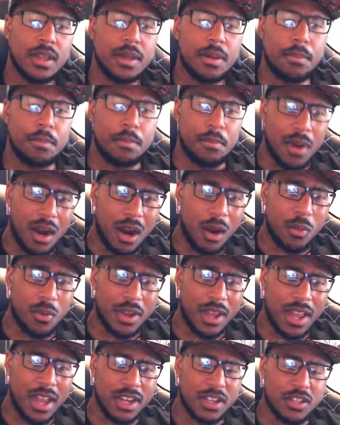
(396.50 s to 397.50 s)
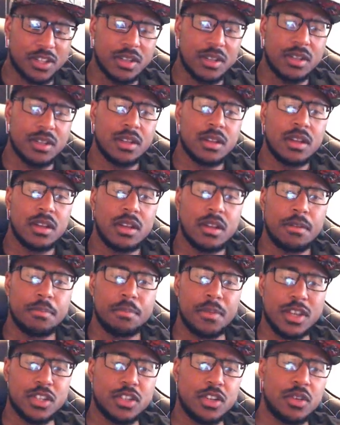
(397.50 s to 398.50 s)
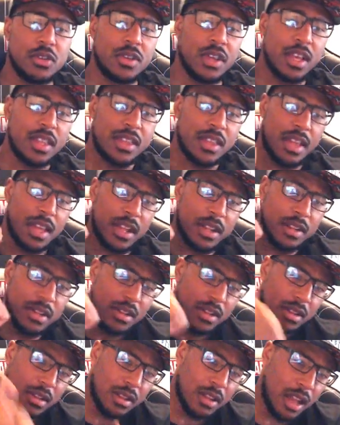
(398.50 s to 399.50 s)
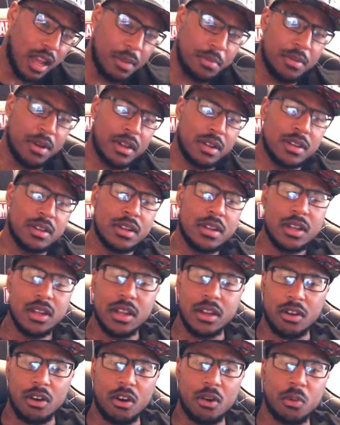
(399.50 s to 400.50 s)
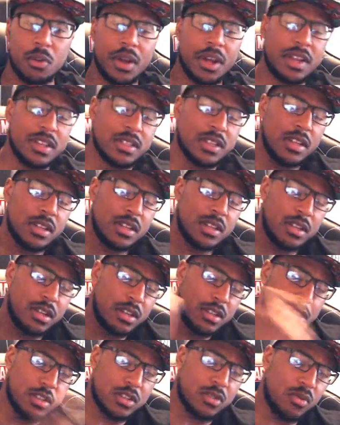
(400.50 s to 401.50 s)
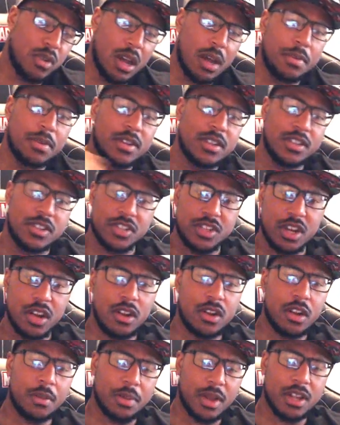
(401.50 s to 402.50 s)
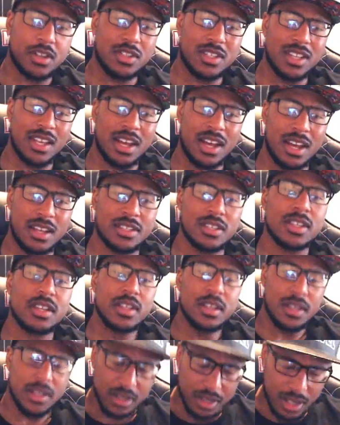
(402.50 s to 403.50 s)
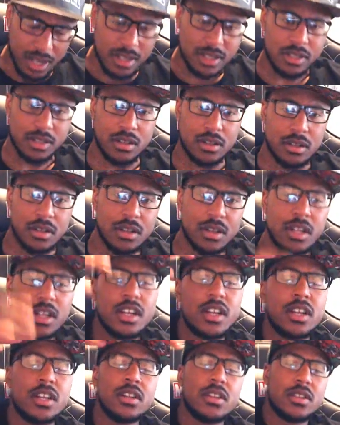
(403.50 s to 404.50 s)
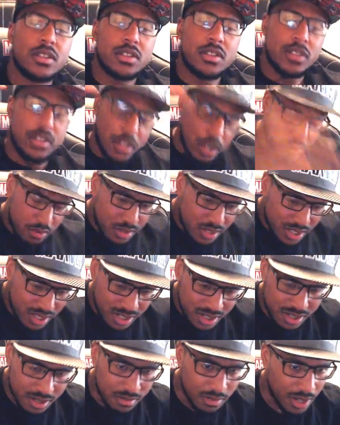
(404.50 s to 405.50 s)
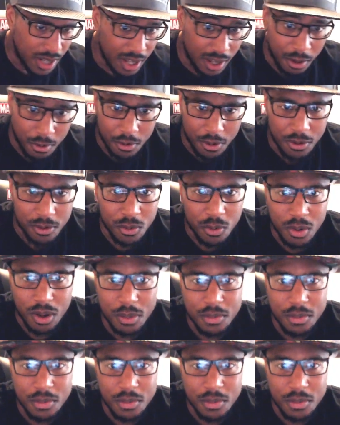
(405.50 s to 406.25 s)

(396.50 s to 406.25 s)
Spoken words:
my reaction, make sure you hit that like button. And always, subscribe it and share it. And I'm going to catch you guys later. Deuces. Damn, I don't know what I'm